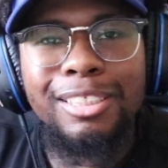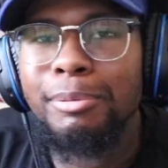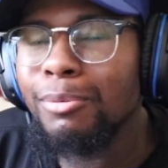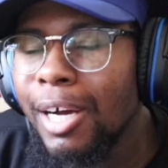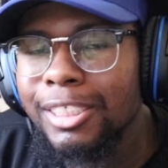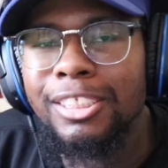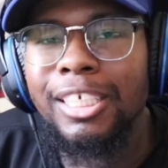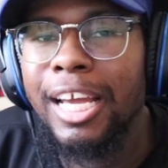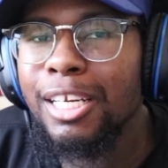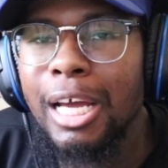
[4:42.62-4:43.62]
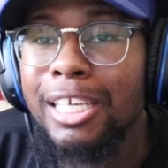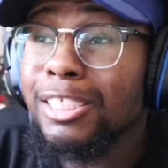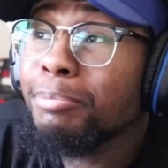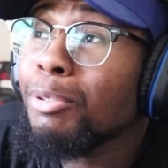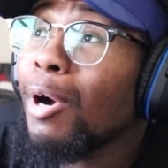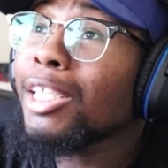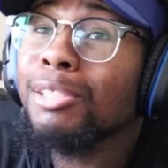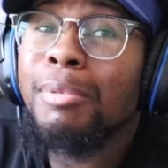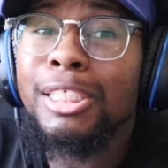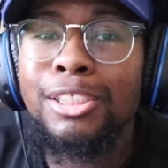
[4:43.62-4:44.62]
just be
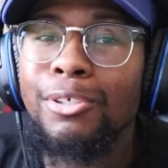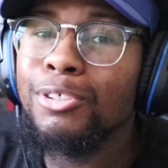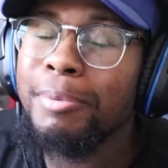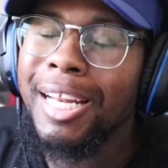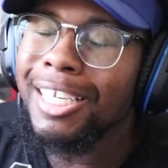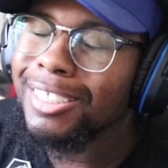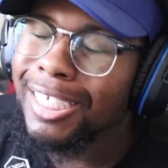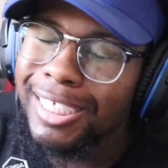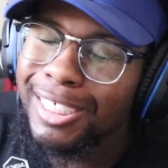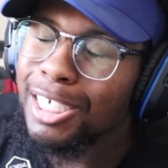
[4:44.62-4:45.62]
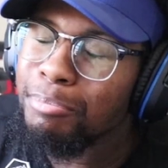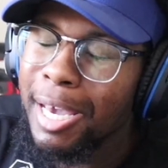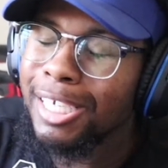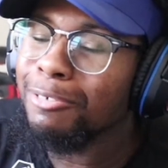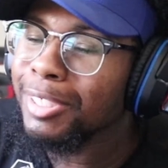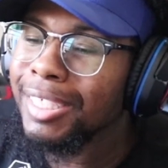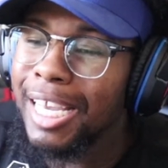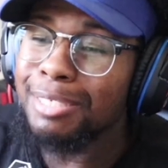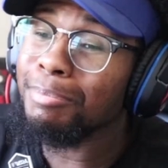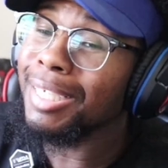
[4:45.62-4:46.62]
watching my shows, man. I just like to kick back and
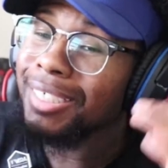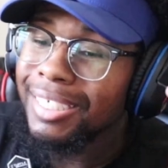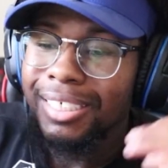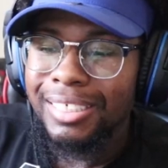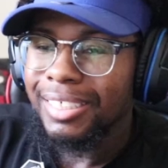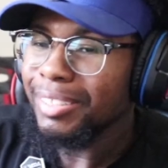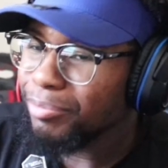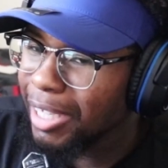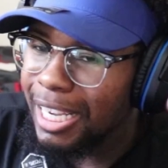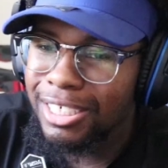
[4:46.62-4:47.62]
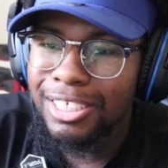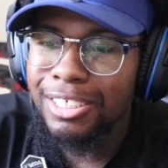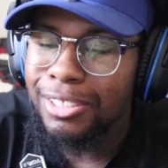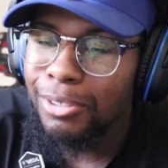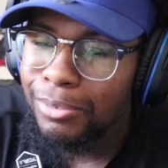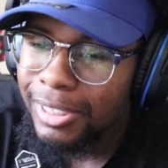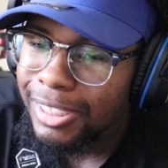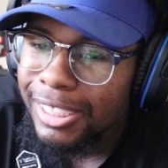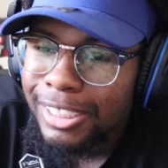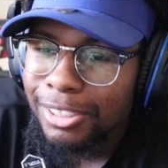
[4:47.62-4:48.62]
relax, but I should have known this
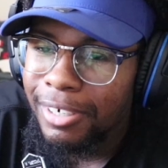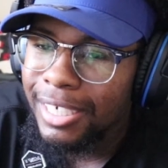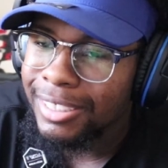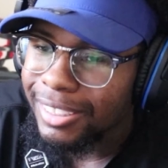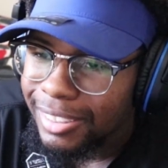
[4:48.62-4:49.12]
nigga is crazy.